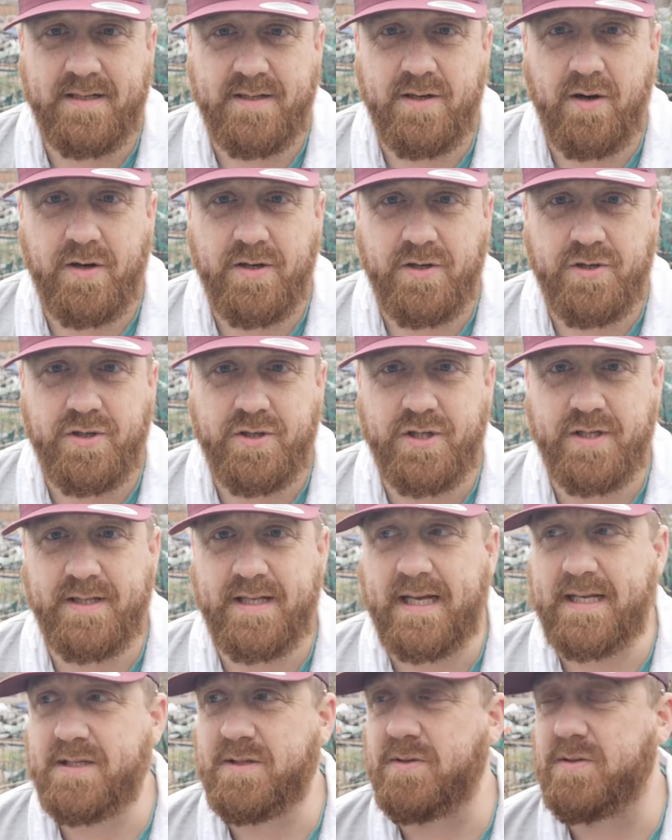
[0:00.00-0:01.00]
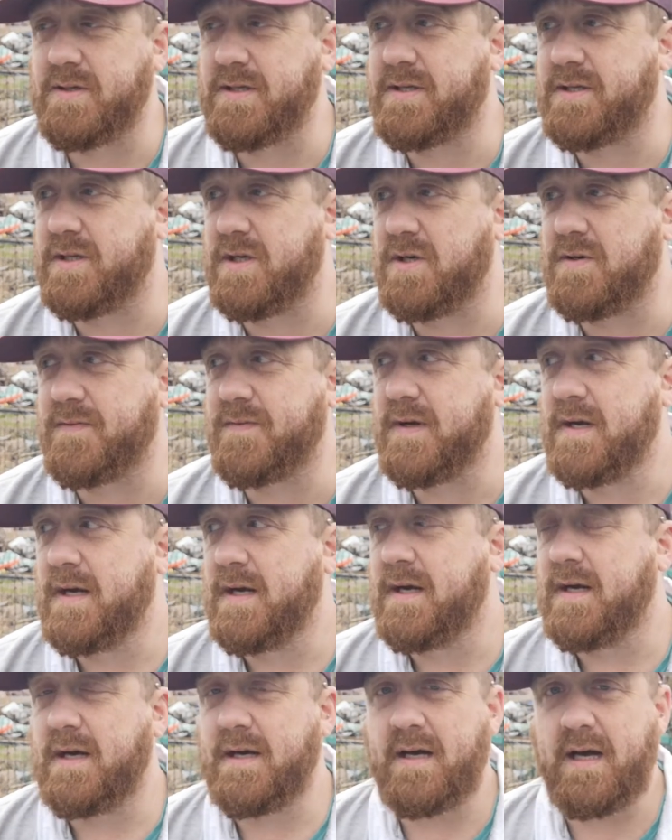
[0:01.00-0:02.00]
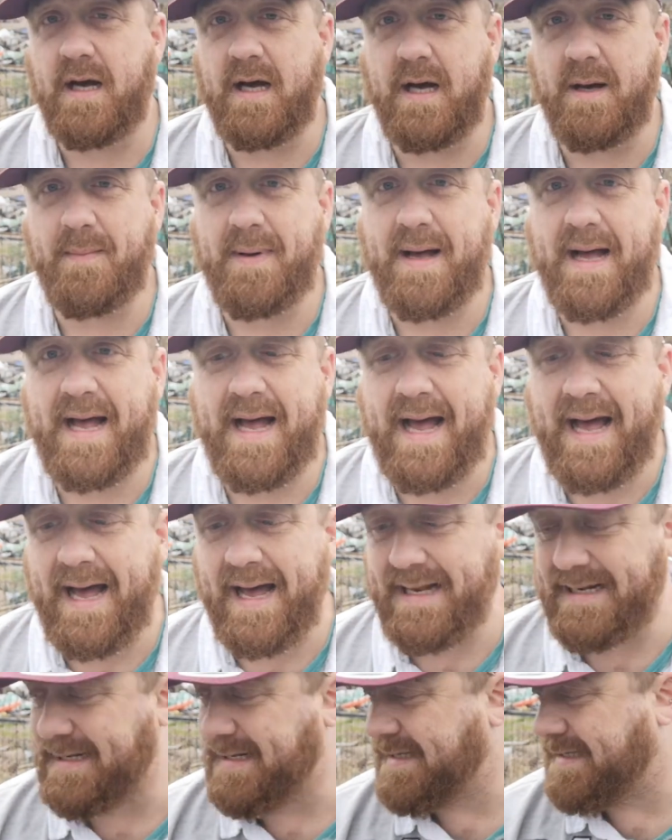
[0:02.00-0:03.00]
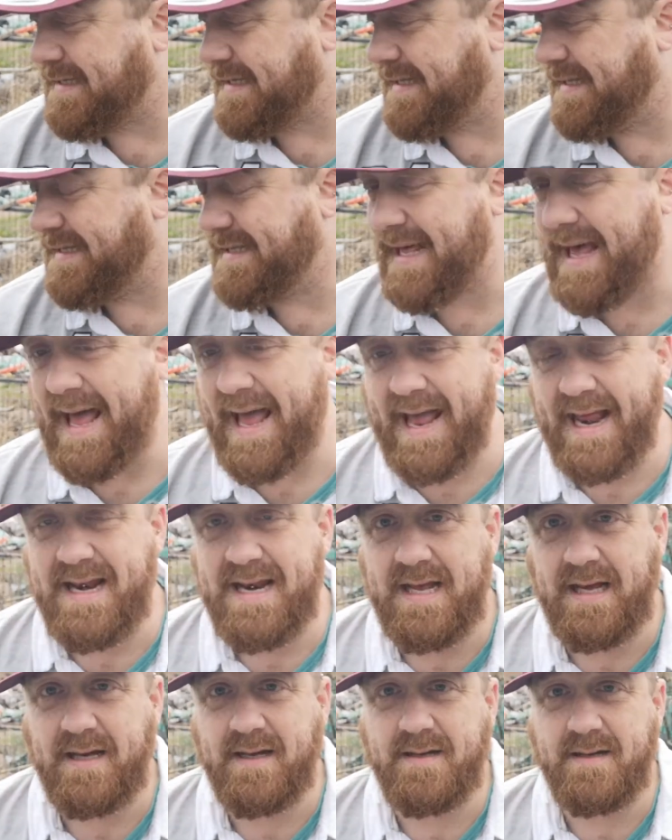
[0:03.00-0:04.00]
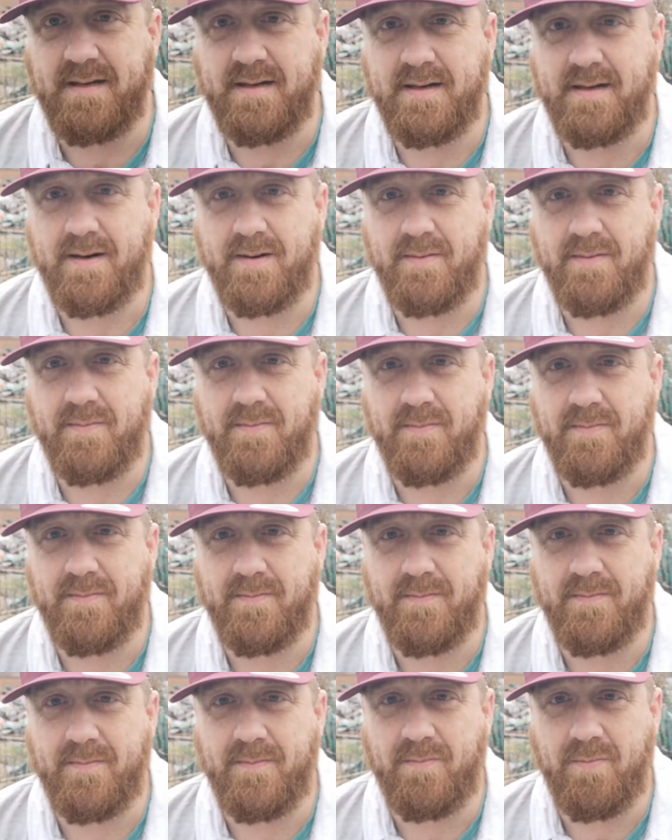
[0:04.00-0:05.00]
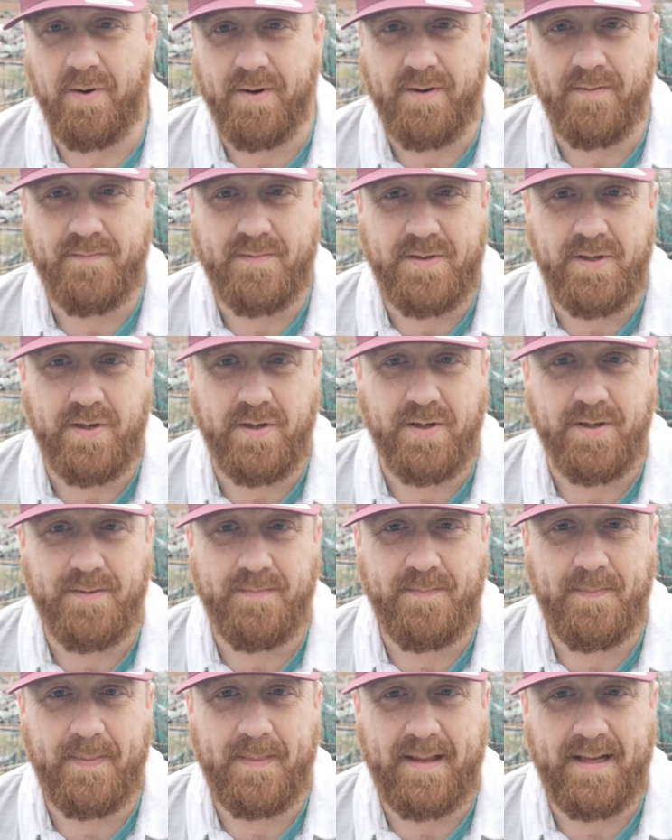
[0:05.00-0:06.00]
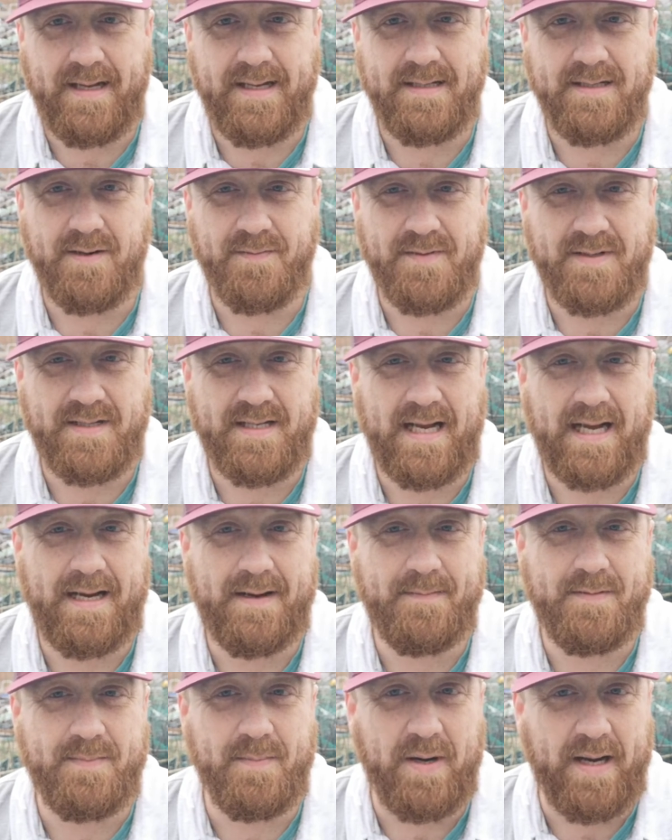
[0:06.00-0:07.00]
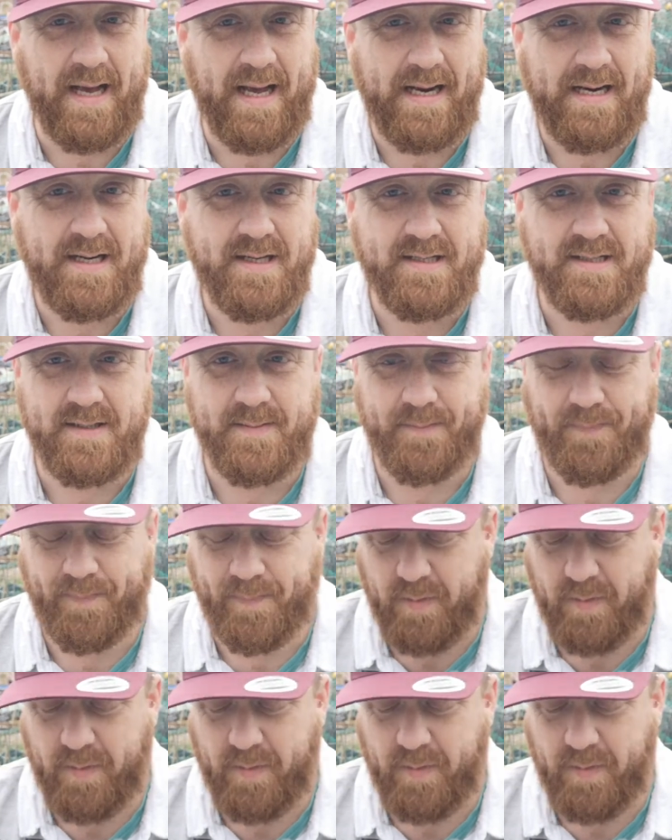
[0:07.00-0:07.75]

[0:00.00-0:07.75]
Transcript: and nitrogen, that sort of stuff. And then what I've done is I've saved my eggs.